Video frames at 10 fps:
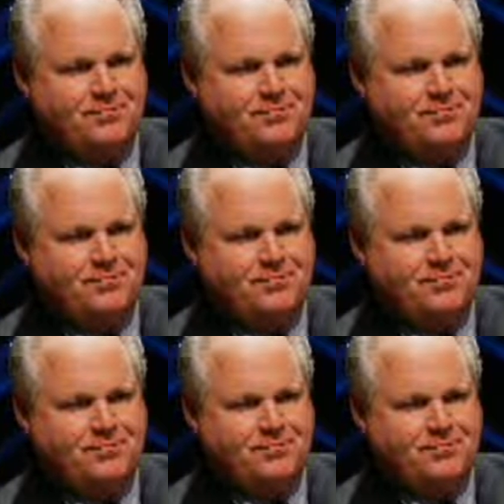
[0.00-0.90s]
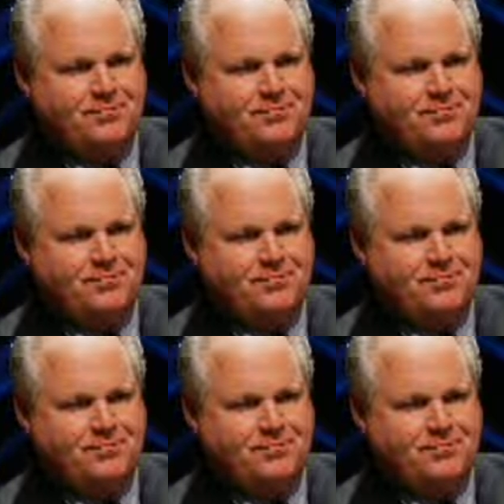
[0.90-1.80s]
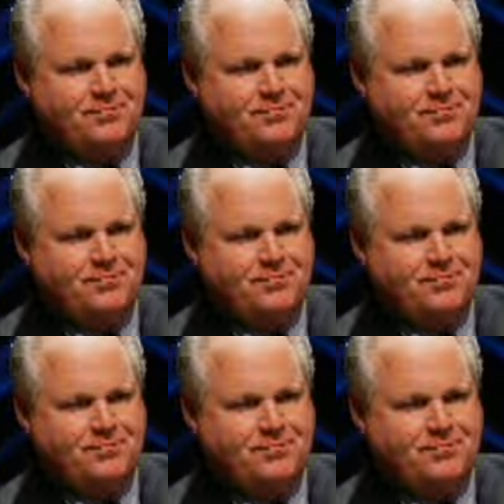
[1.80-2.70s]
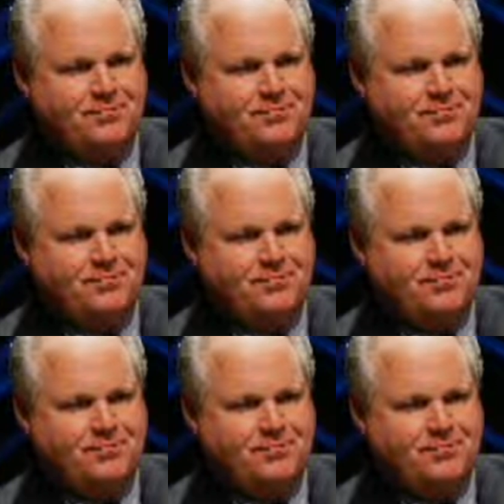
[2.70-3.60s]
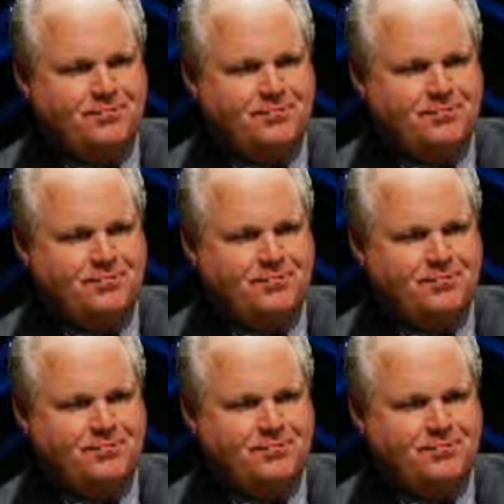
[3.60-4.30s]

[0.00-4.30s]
This is a still picture; no speech is visible.